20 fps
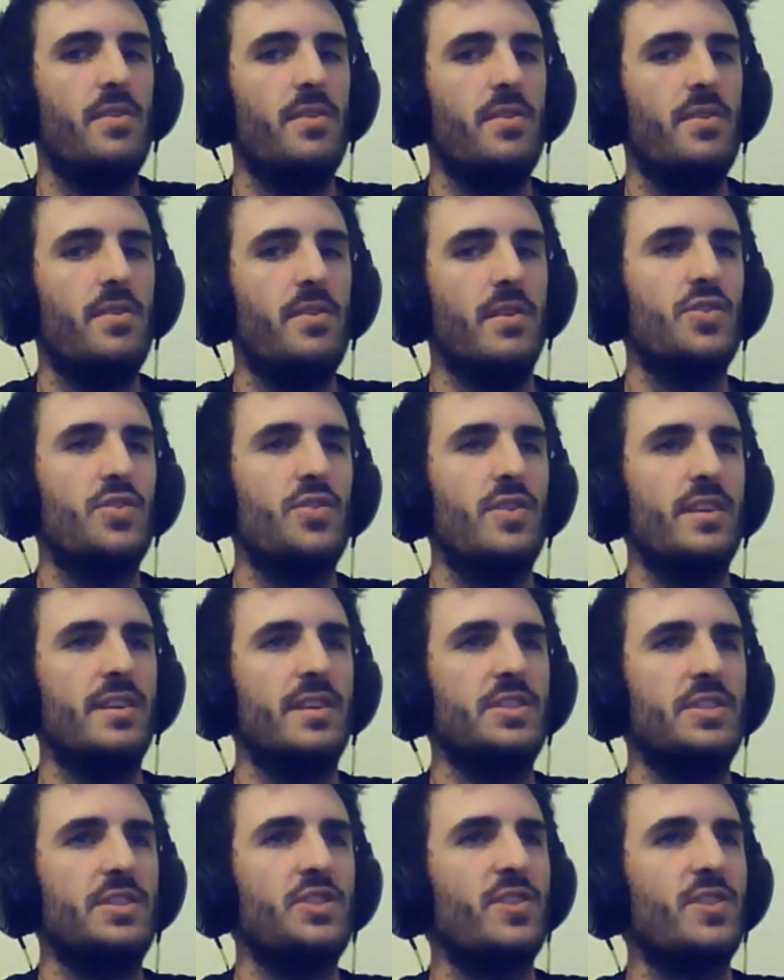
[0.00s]
trying to
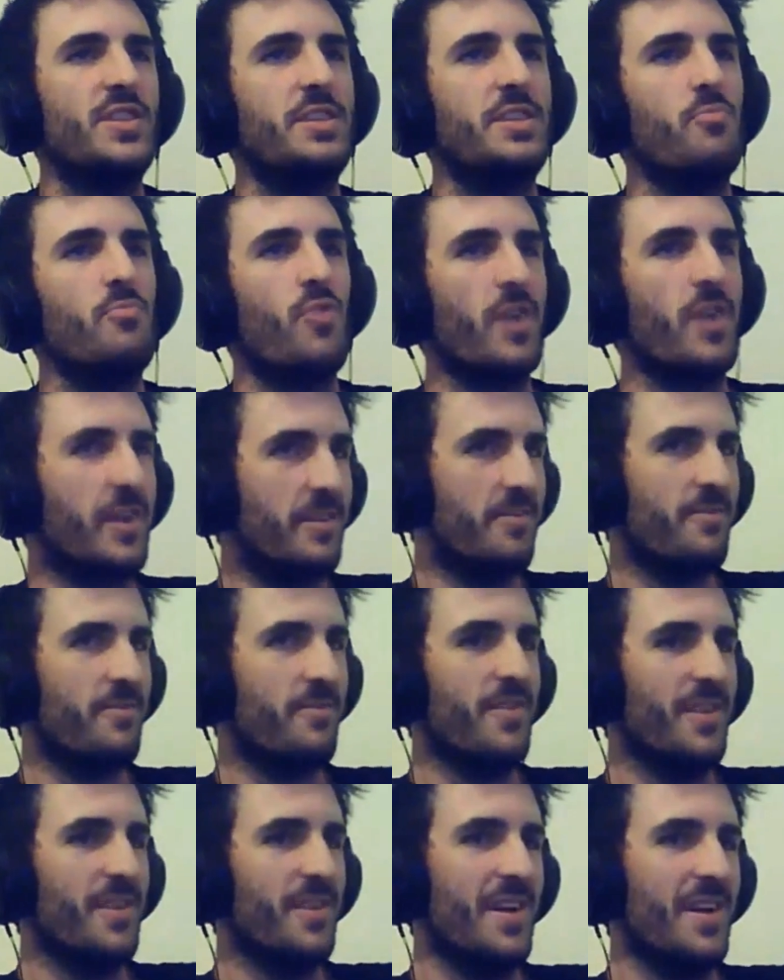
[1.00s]
stress your brain
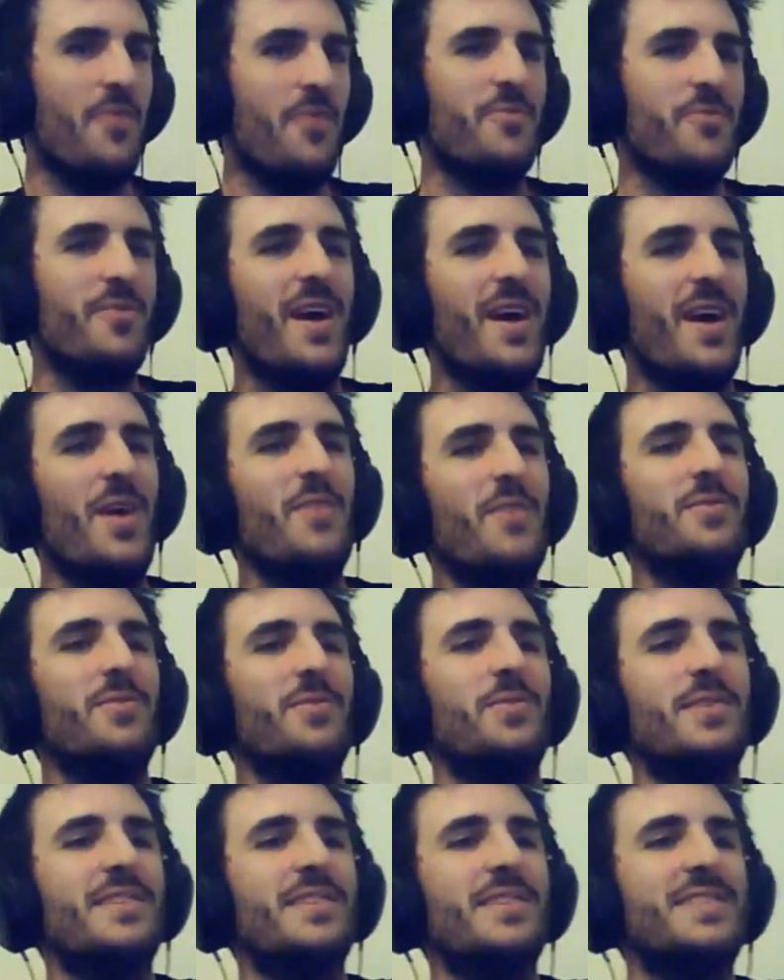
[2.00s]
for however
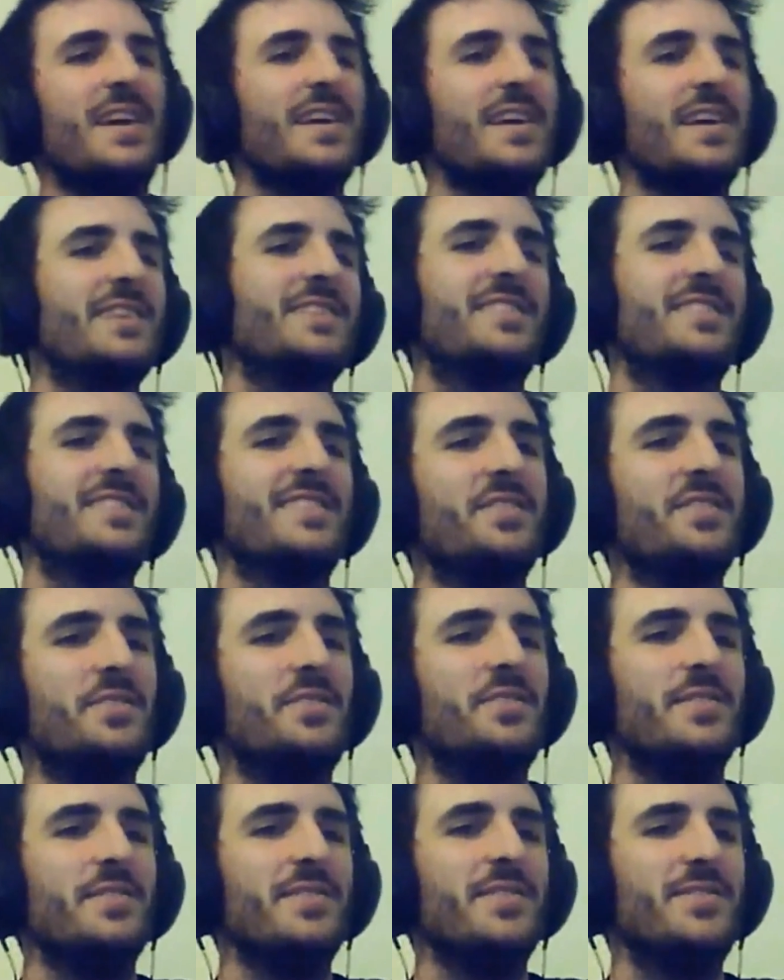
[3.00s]
long it takes
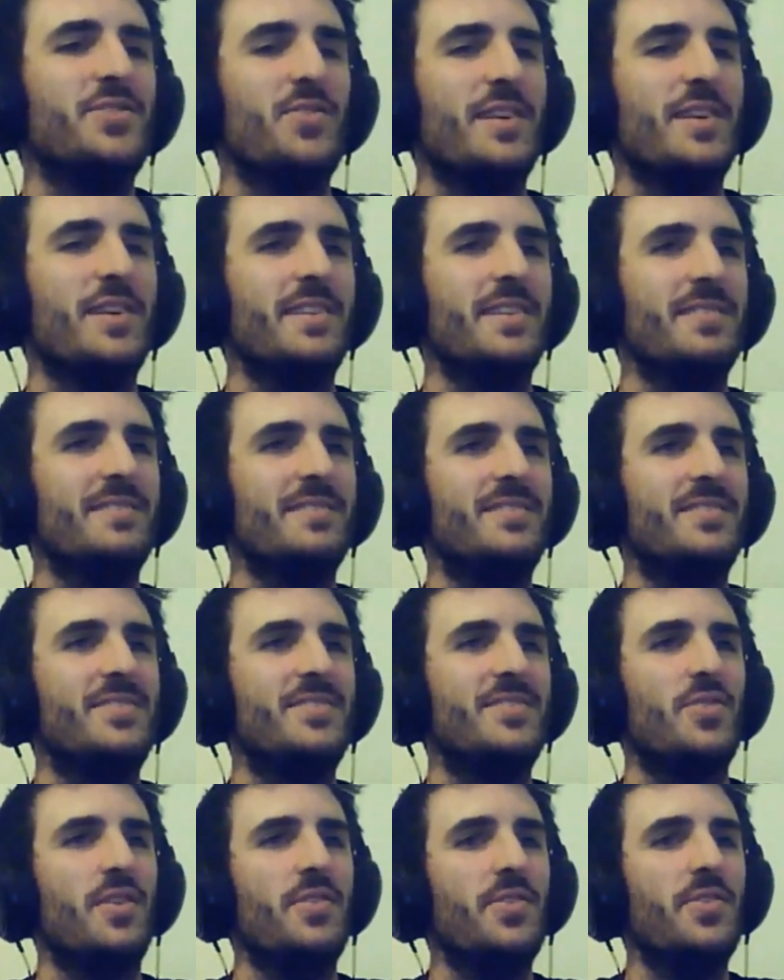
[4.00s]
to try and
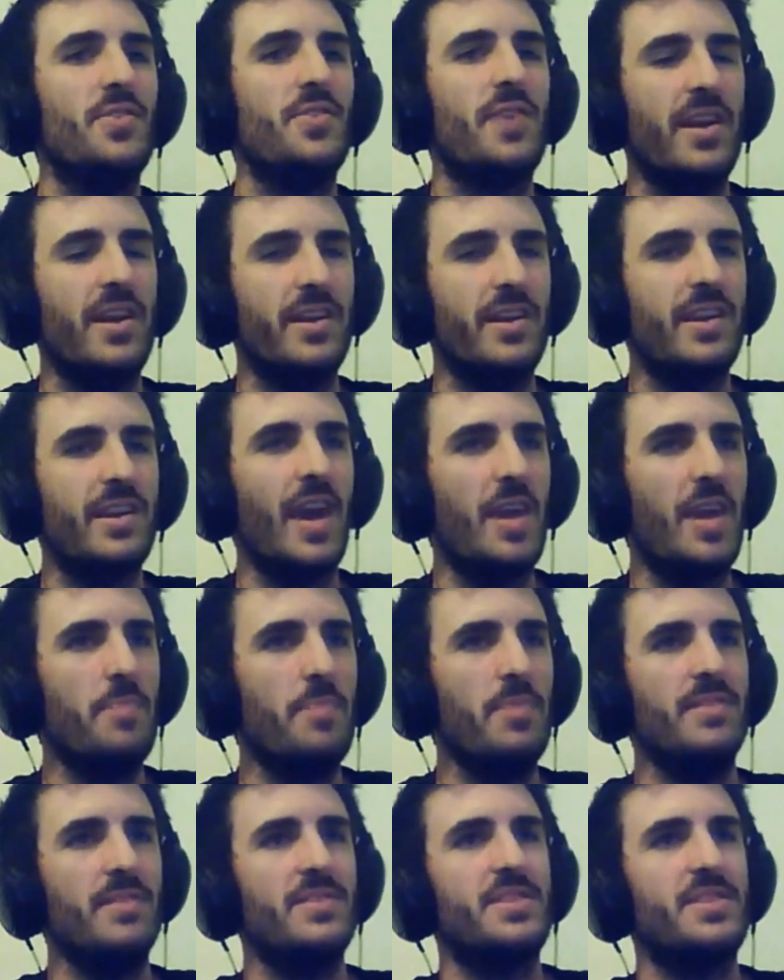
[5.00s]
knock out a game
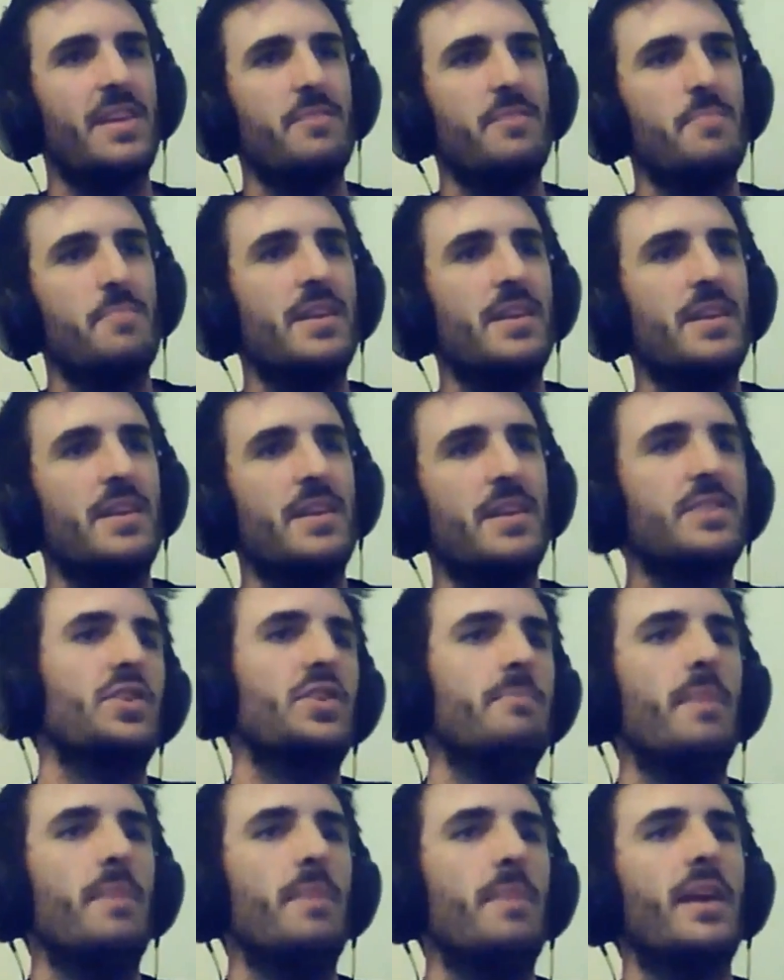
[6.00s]
in a set amount of time
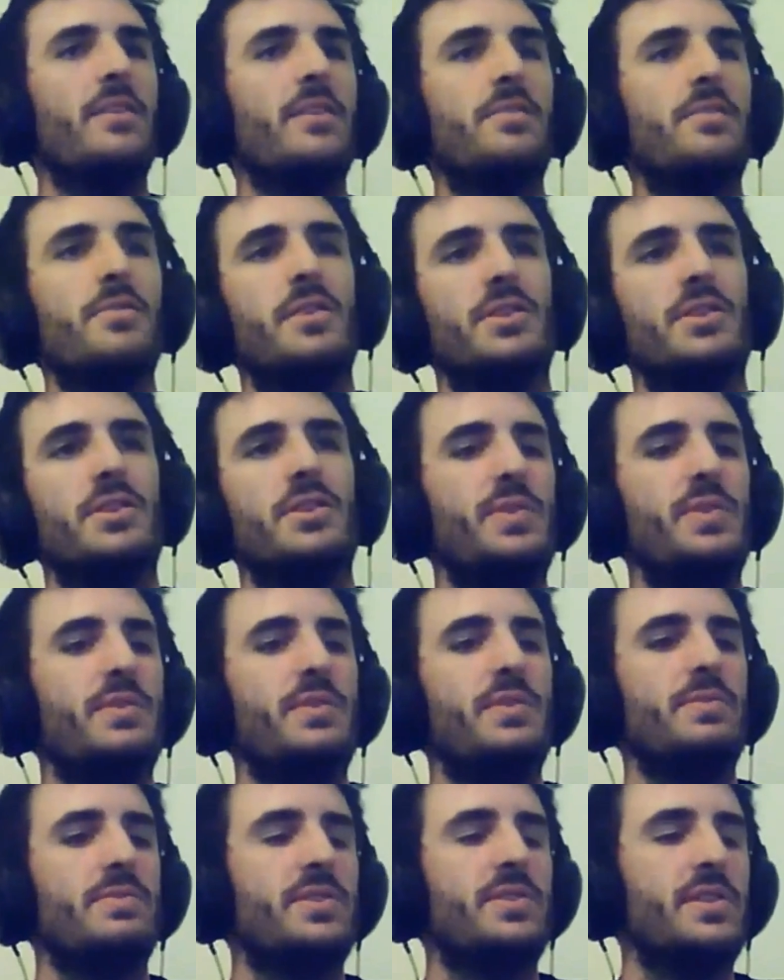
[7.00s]
and make it good as
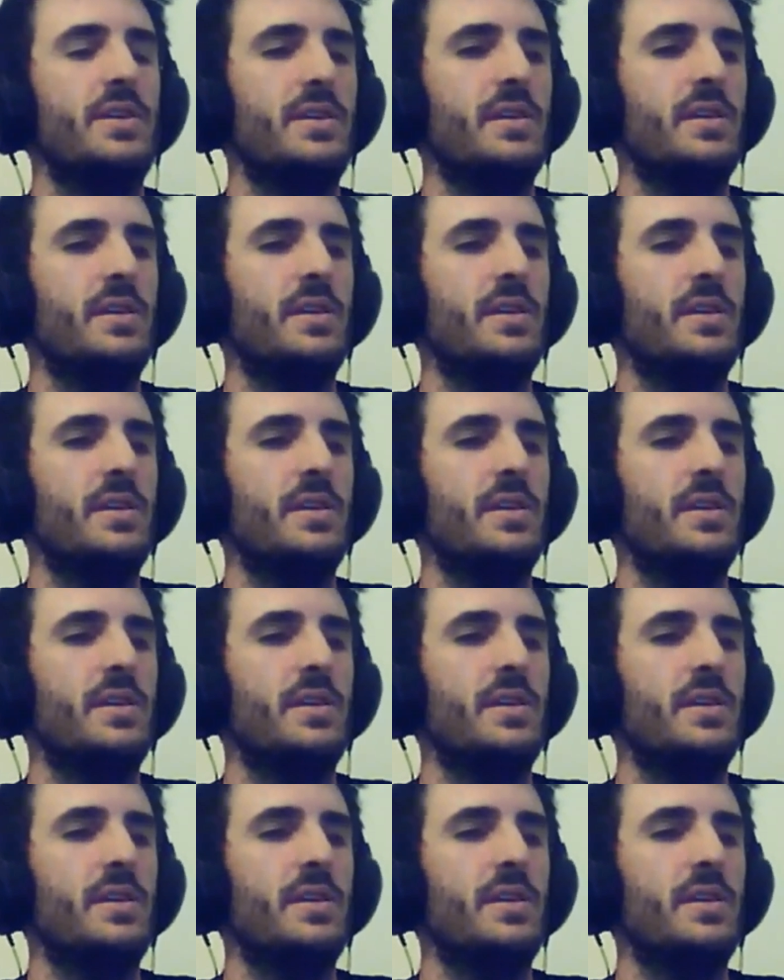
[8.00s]
well. So,